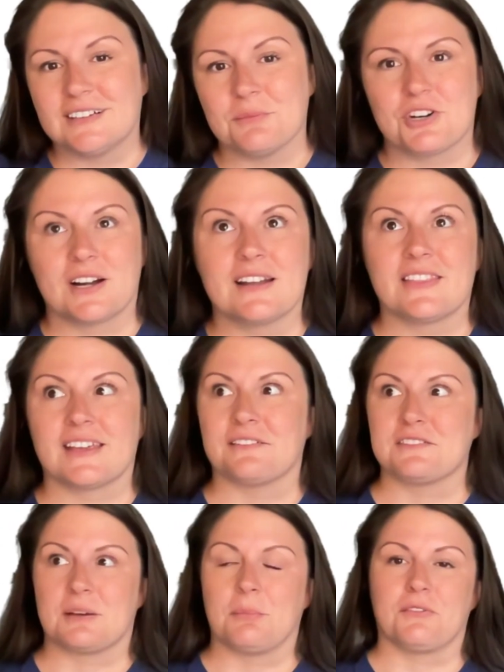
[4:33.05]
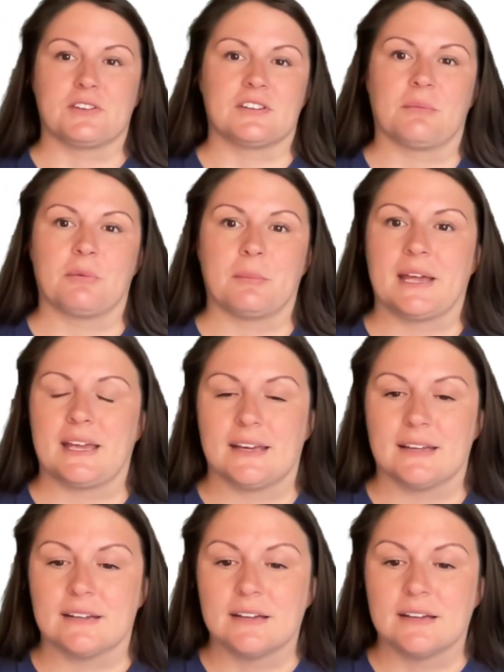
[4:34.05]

I'm trying to think of some off the top of my head.